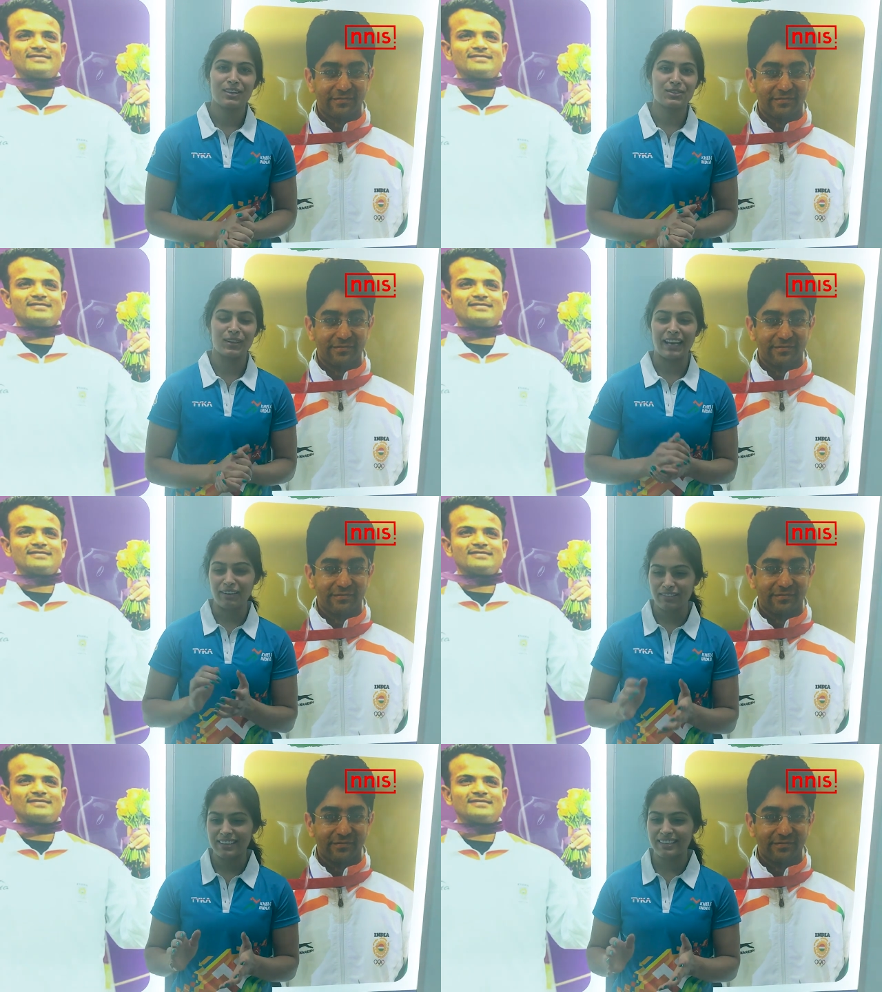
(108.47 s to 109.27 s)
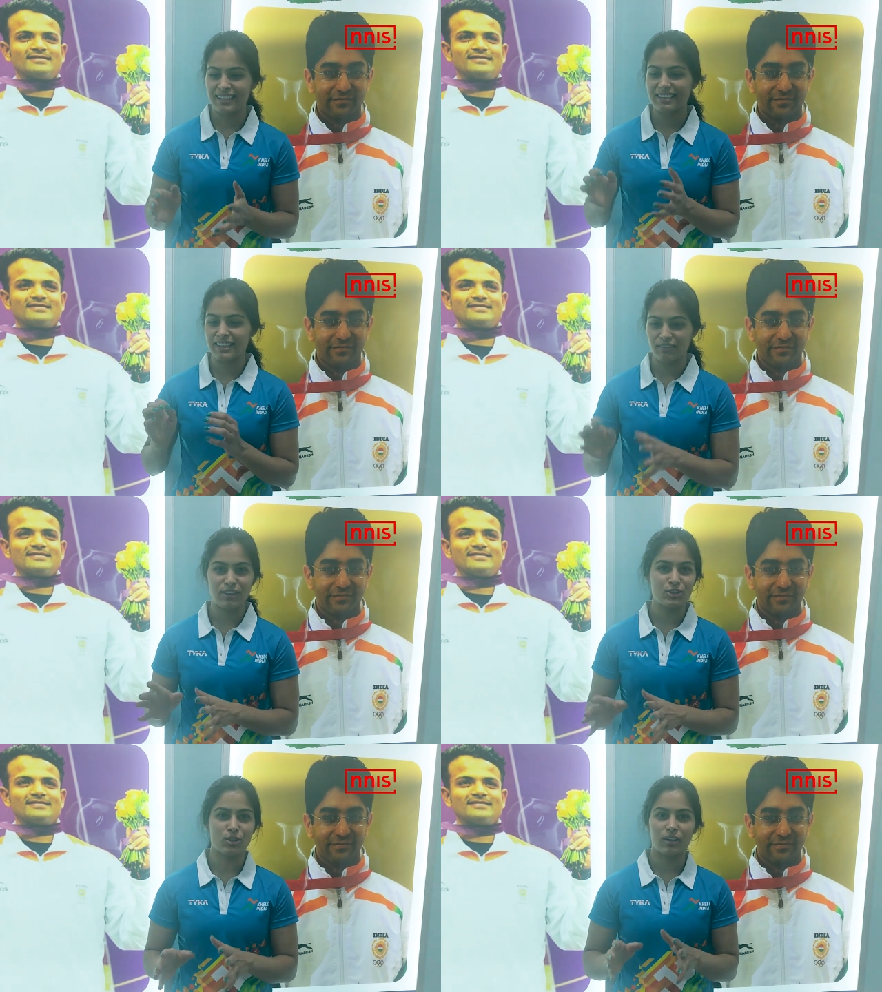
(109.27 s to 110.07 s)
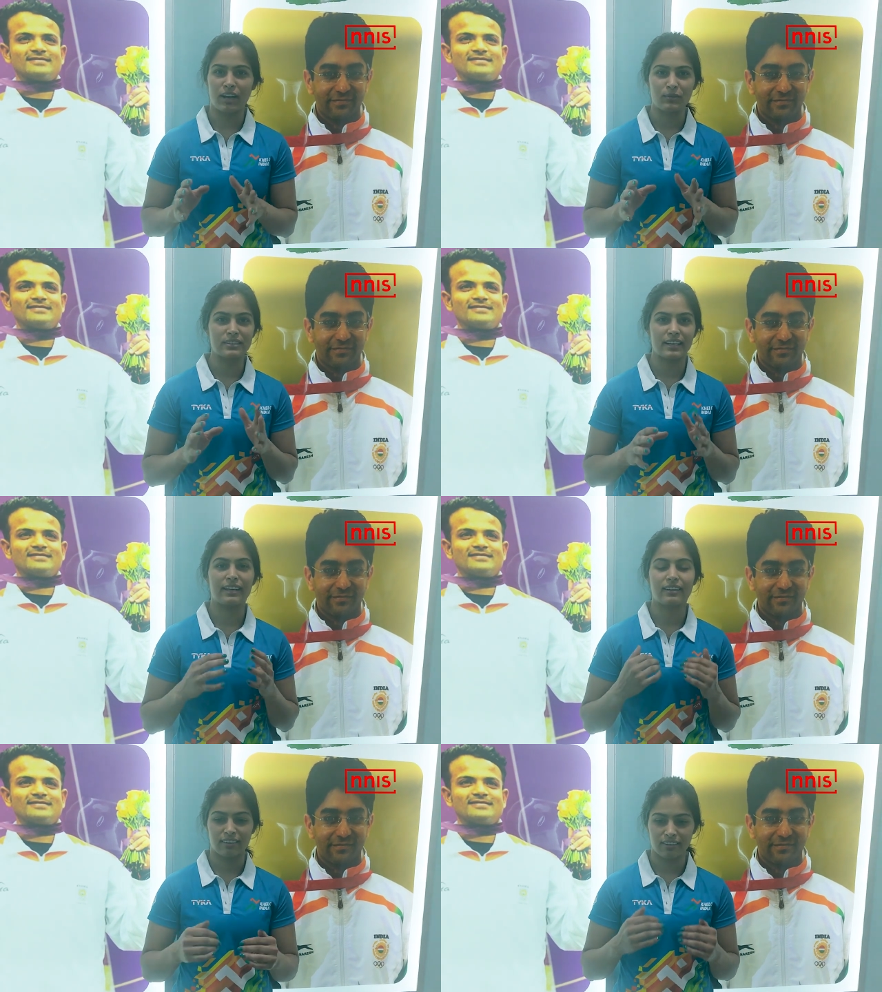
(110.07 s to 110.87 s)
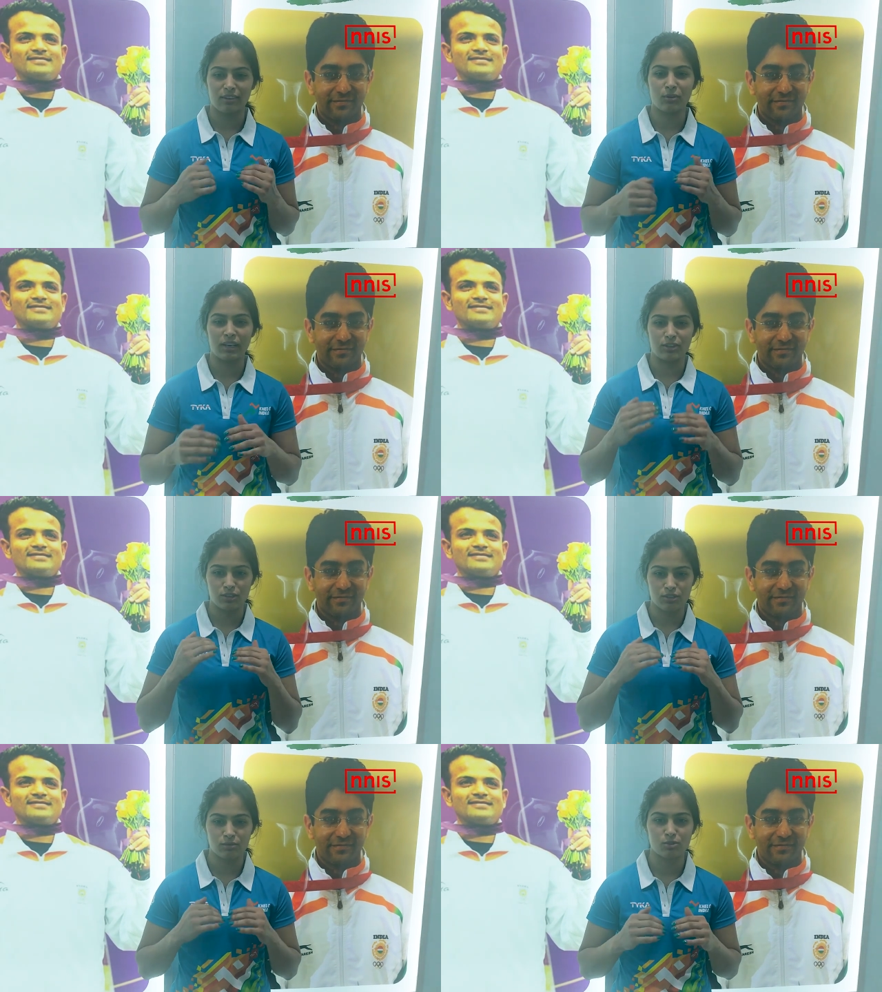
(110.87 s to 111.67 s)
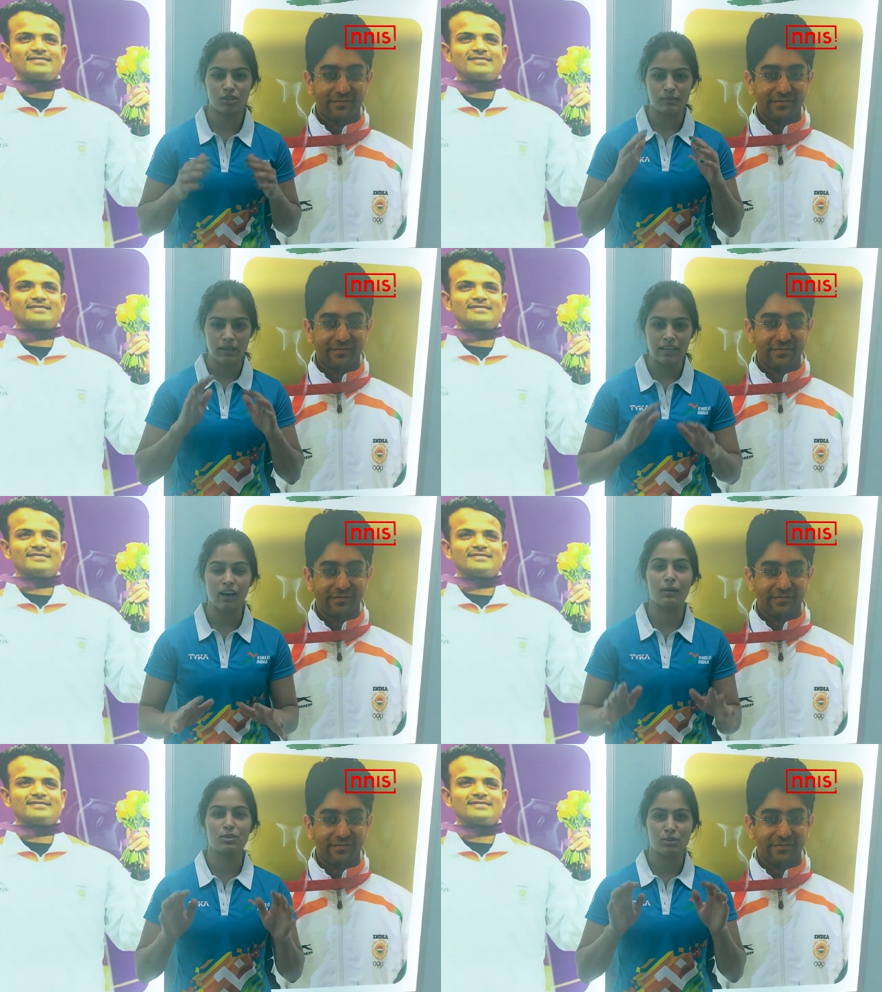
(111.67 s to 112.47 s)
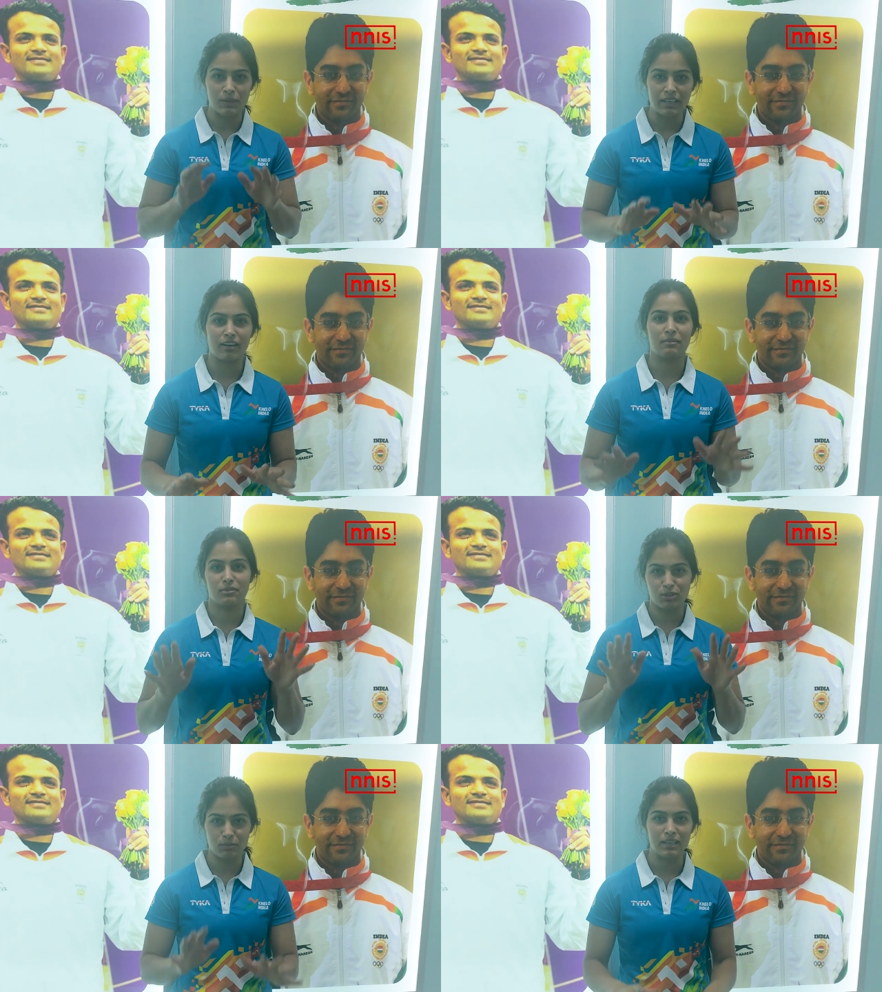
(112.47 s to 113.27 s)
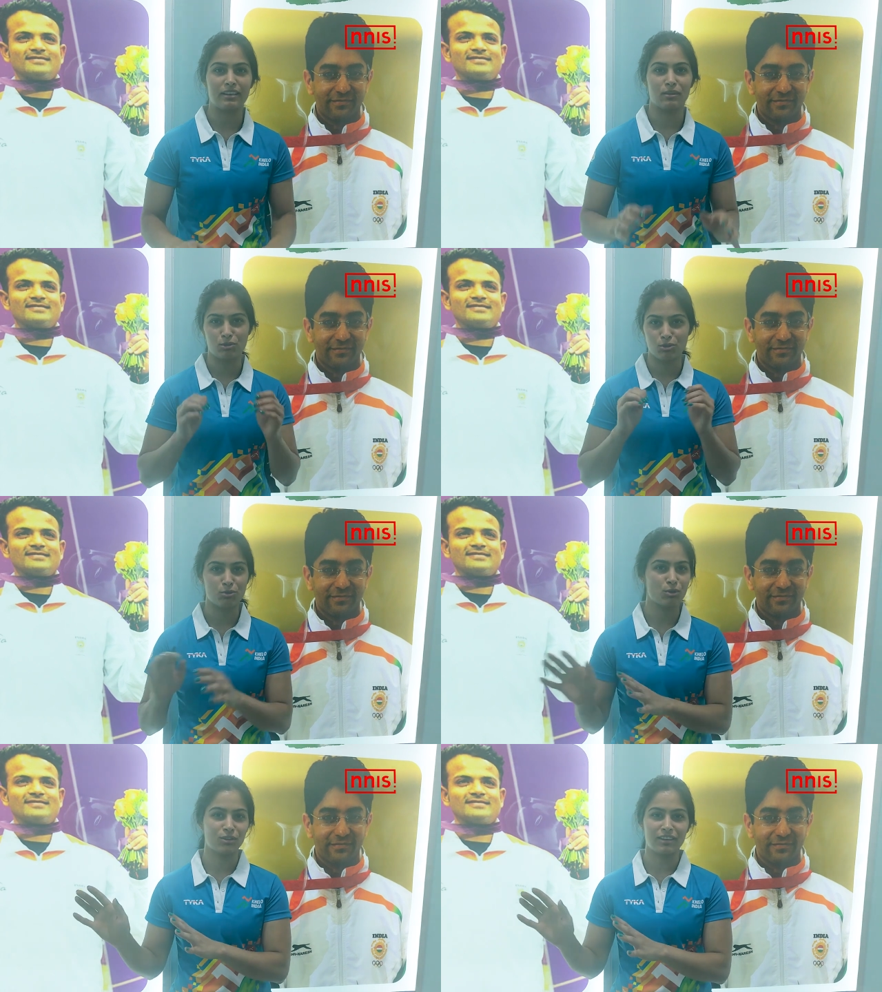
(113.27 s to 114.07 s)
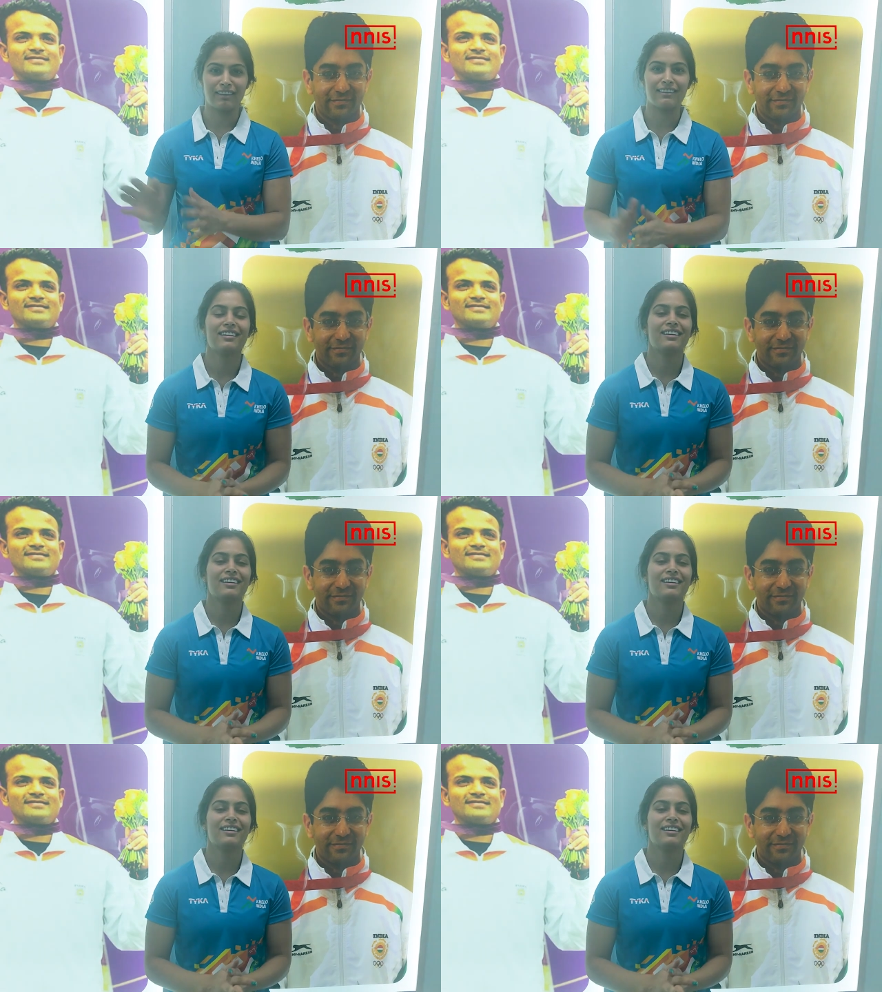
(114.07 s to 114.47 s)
Speaker 1: So in every series, every shot, I was like, okay, just just be calm, just be calm, just be calm, just do your thing.